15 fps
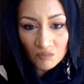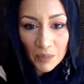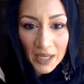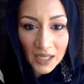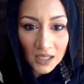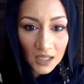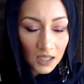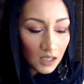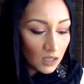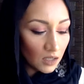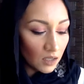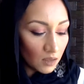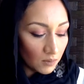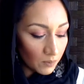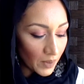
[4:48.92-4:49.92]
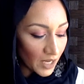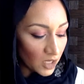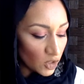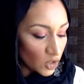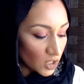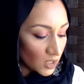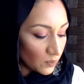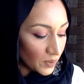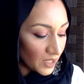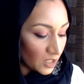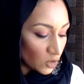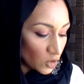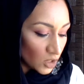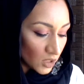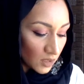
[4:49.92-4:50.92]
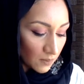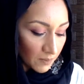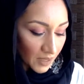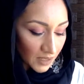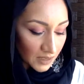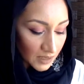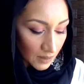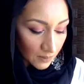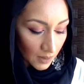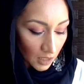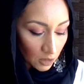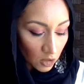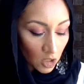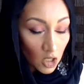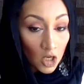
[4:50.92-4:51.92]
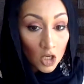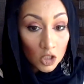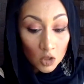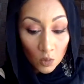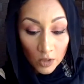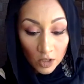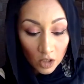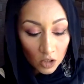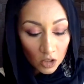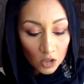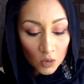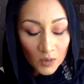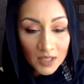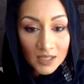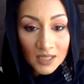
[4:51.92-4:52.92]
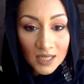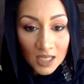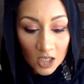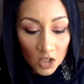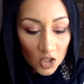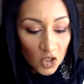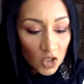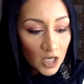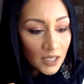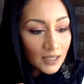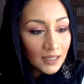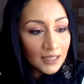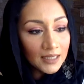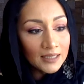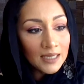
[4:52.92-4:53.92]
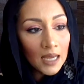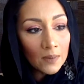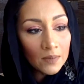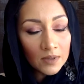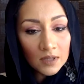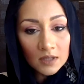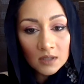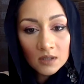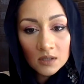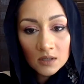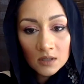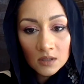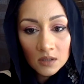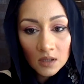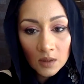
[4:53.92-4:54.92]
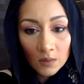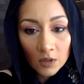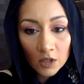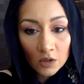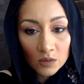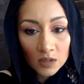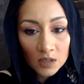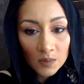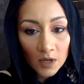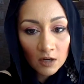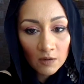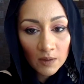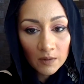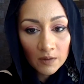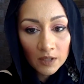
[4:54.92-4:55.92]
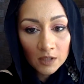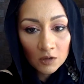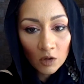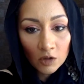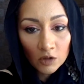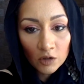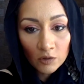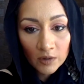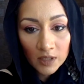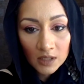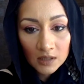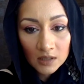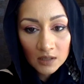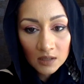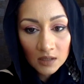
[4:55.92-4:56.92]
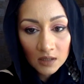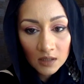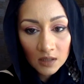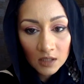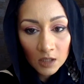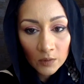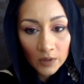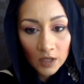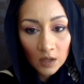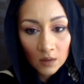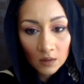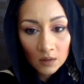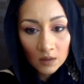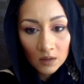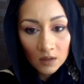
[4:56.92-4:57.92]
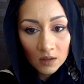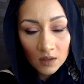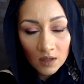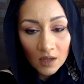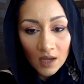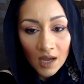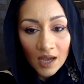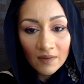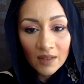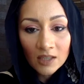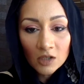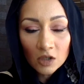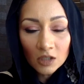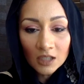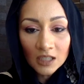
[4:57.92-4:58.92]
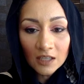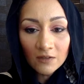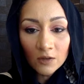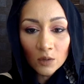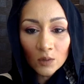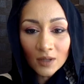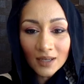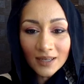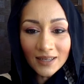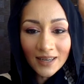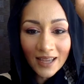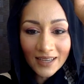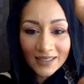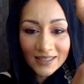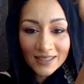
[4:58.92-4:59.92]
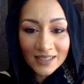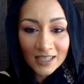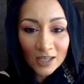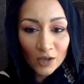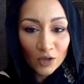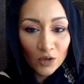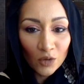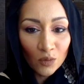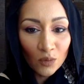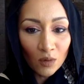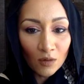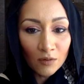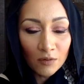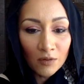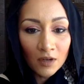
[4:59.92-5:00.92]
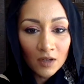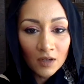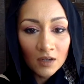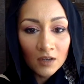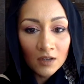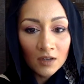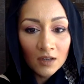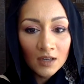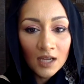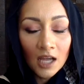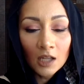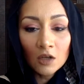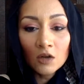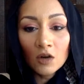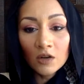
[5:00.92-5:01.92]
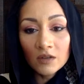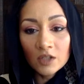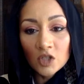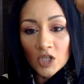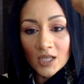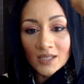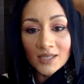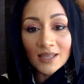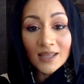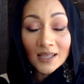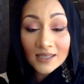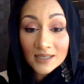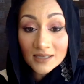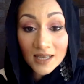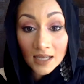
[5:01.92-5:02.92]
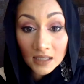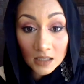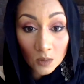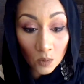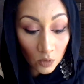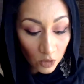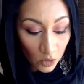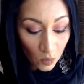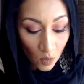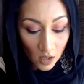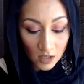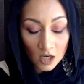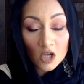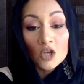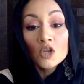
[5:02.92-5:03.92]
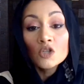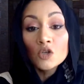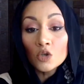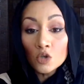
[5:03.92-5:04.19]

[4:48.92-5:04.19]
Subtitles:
pinky, beigey, peachy mixed up color. So what you're going to do is gently dab this. I'm going to use this part on my wrist, on your wrist. Here we go. And that's going to give you a light hue of color on the cheeks. And that's exactly what you want. So